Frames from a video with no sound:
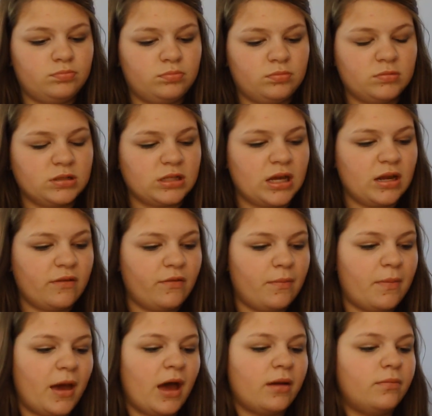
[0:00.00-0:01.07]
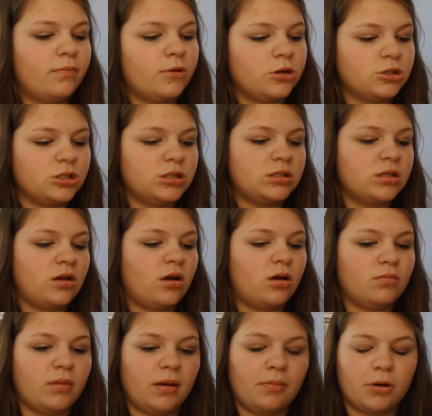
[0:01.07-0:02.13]
It was kind of a bad purchase
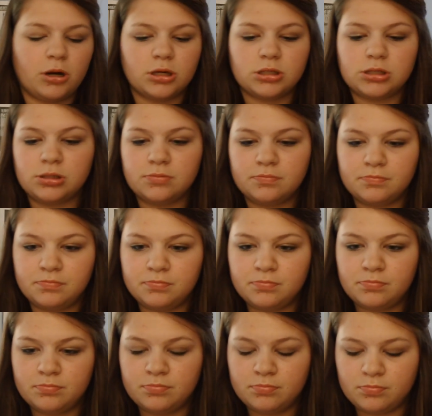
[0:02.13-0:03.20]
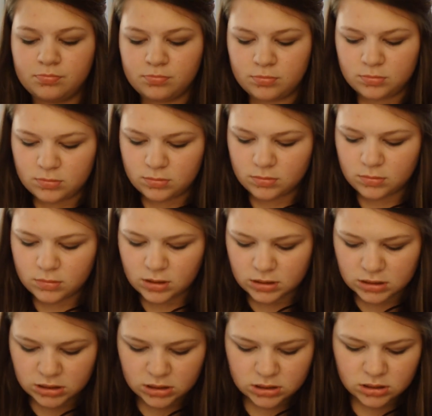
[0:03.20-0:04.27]
on my part,
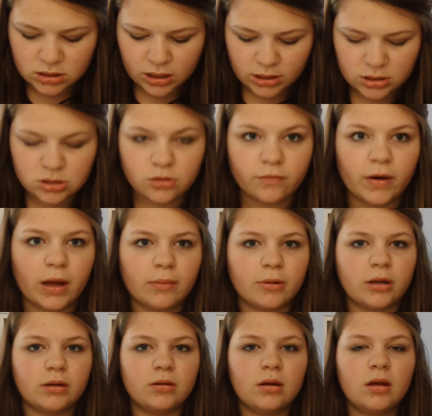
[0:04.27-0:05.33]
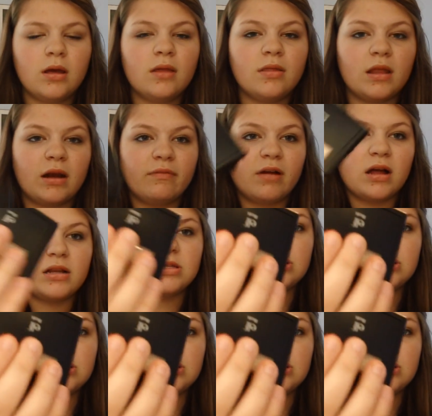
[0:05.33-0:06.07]
because it's like too vibrant. Then I've got